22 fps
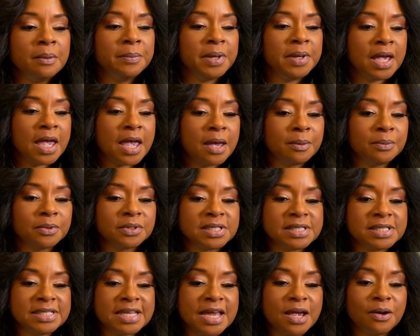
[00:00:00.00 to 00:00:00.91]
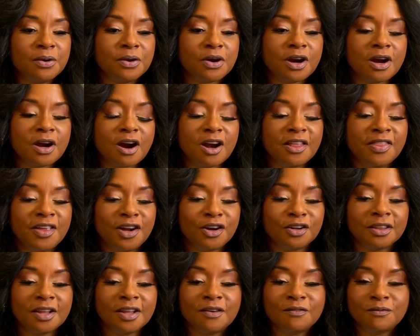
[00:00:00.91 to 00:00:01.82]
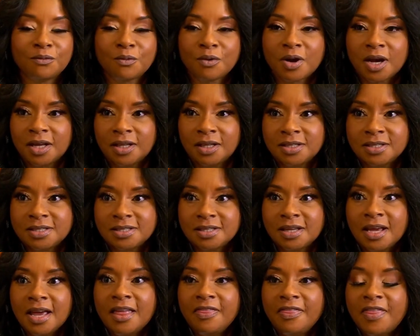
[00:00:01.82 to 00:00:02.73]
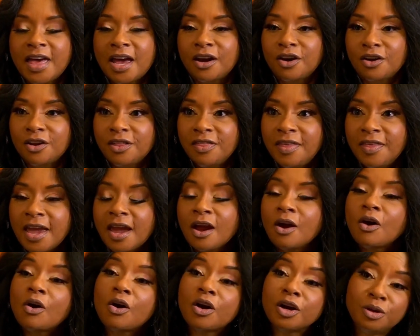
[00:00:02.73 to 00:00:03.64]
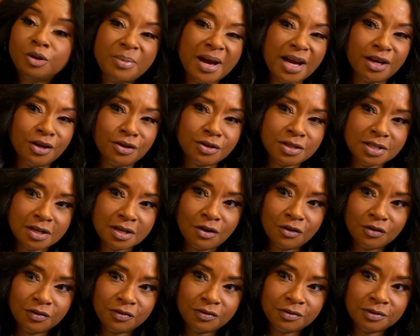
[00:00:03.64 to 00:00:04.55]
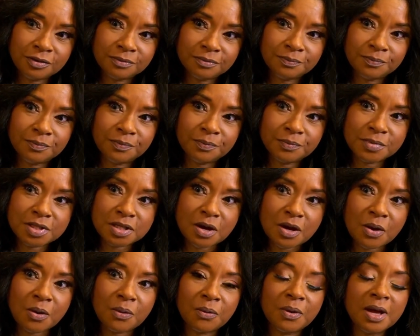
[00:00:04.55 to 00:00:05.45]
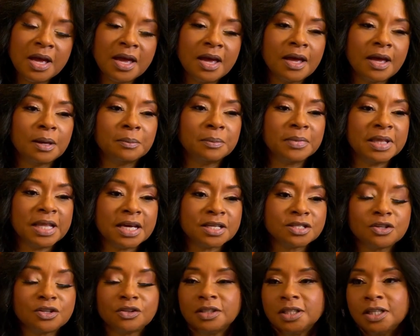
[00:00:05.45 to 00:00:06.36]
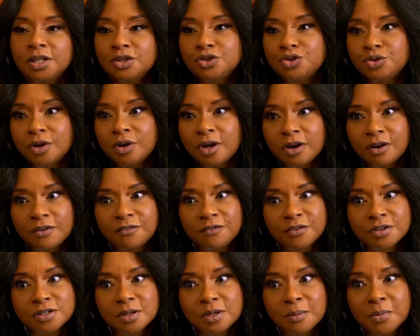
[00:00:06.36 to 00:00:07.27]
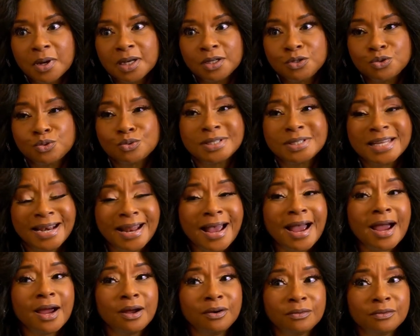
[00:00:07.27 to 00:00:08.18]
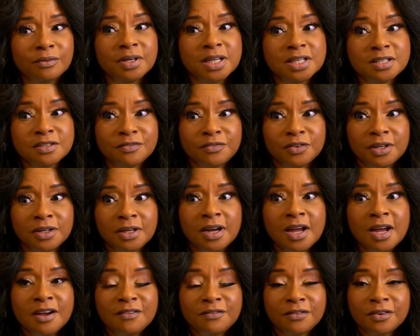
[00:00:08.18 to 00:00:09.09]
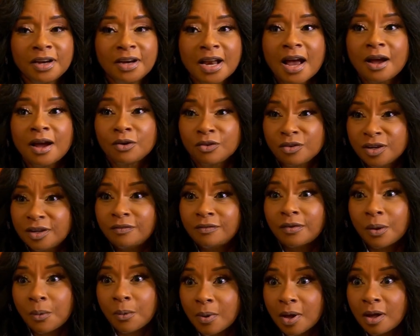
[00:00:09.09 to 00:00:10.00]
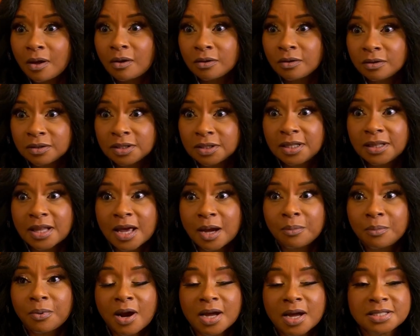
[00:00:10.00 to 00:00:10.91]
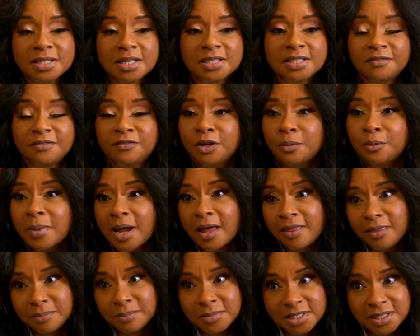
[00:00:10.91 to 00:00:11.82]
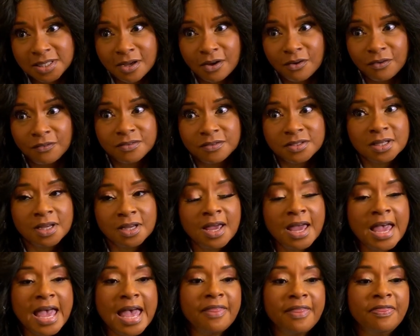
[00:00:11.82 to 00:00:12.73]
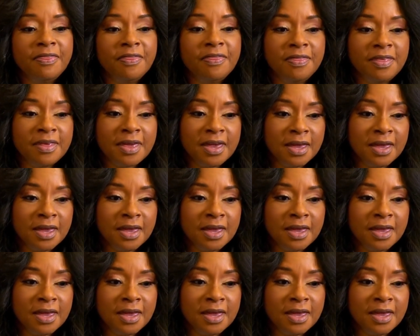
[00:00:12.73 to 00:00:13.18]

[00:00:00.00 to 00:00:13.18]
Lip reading: being able to say, are there loved ones that are there, or are you by yourself? So that's certainly a trigger for somebody who's at higher risk for not grieving well in that process if they're by themselves. And